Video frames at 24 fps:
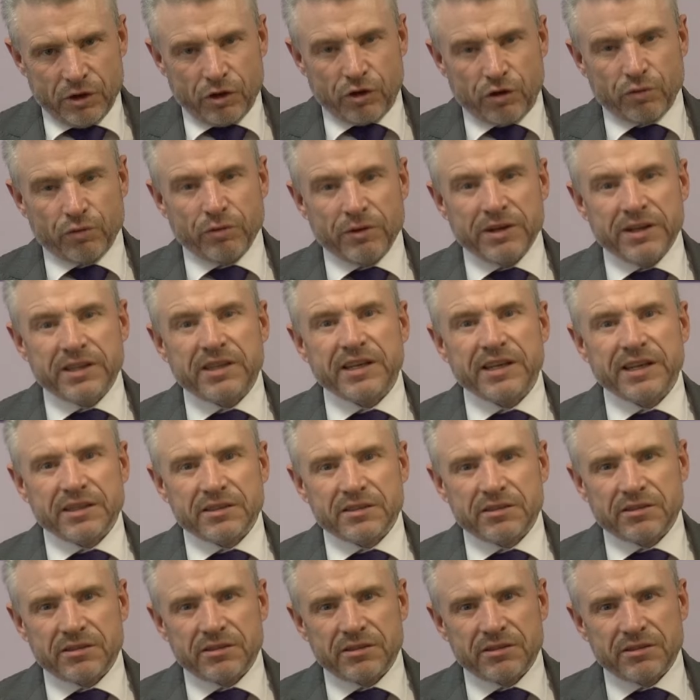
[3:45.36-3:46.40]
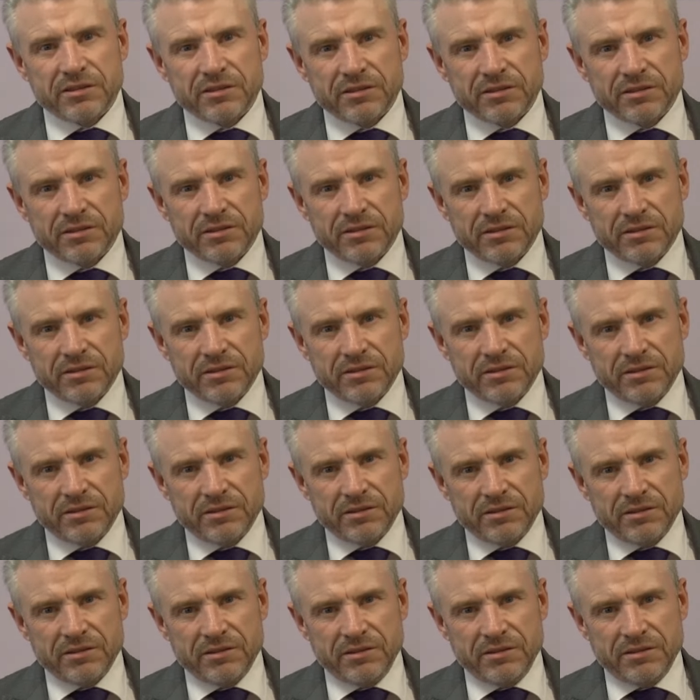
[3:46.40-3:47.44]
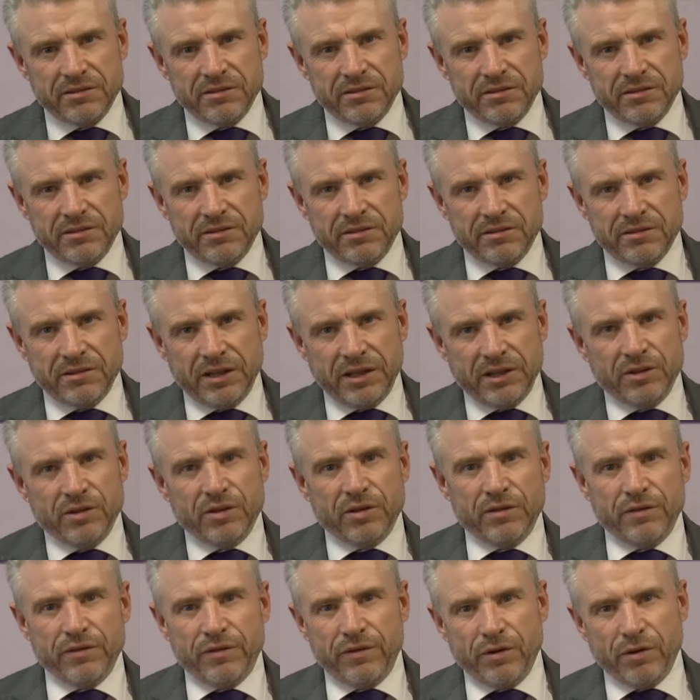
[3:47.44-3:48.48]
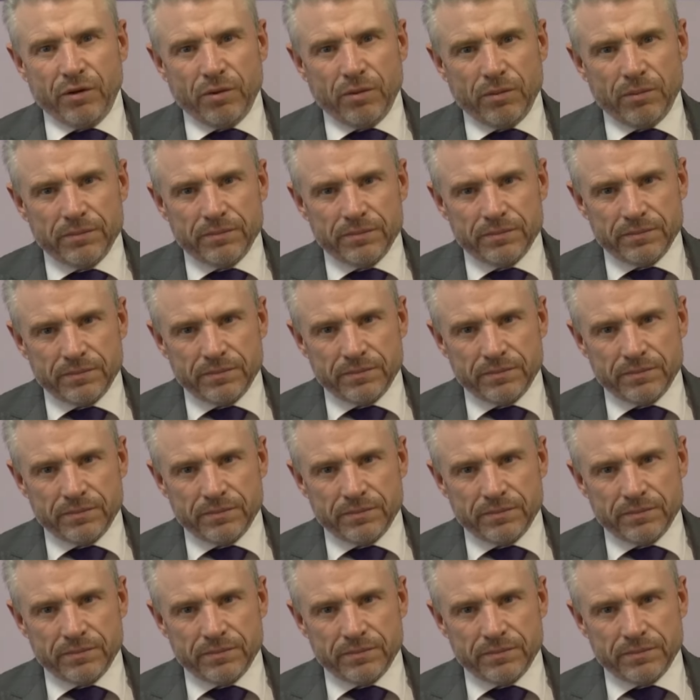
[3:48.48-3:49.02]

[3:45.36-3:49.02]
three things that you can feel.